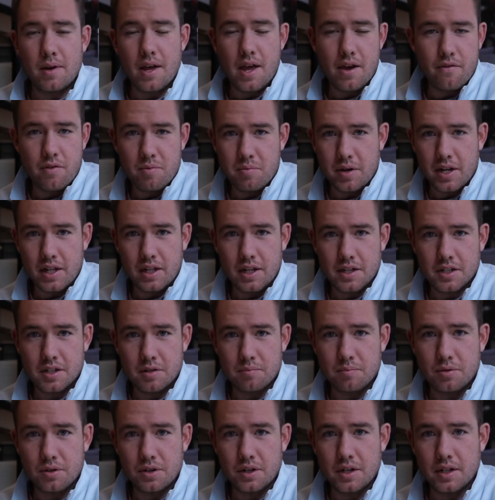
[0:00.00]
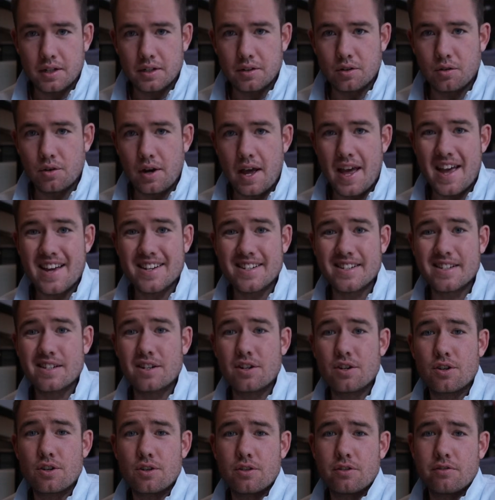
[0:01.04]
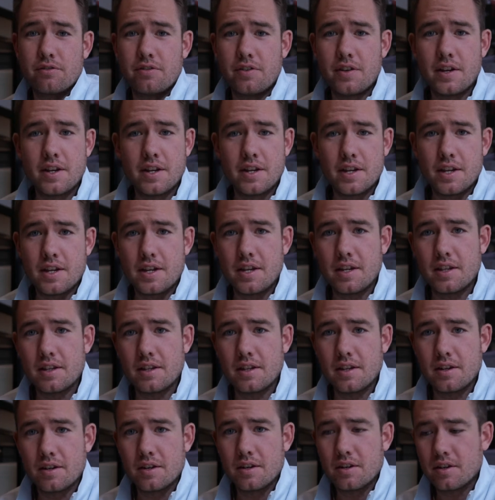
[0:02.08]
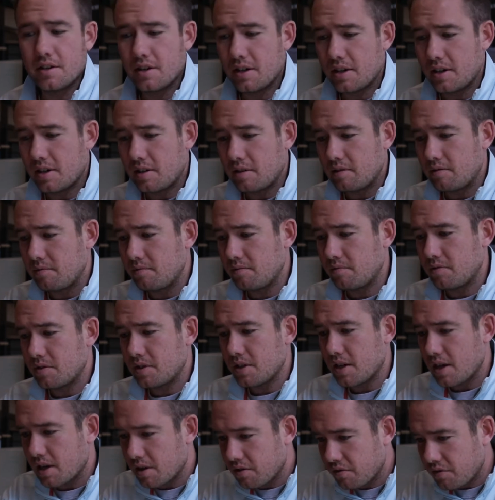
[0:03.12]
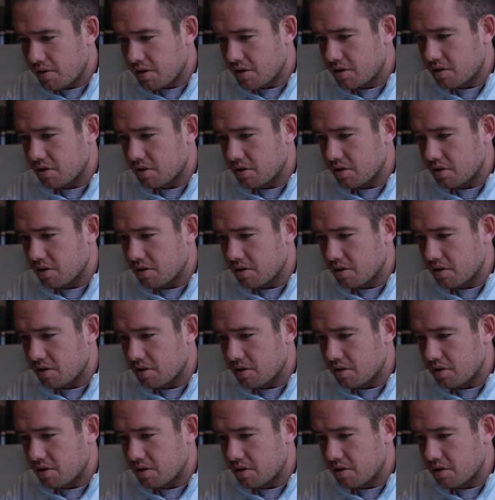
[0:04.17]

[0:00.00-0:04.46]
Everybody likes to put a little S curve in their photography.